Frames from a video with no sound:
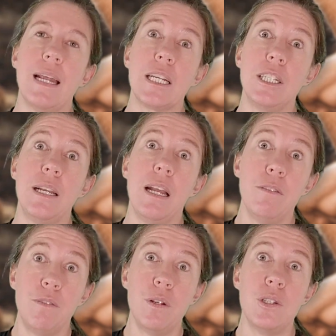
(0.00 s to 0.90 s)
actually
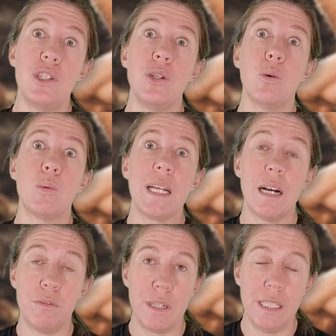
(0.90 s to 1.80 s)
influence your
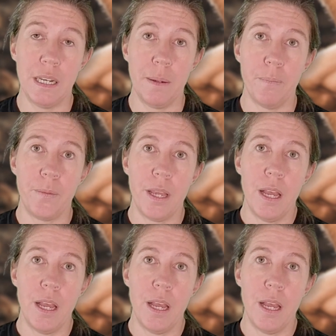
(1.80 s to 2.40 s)
recovery time.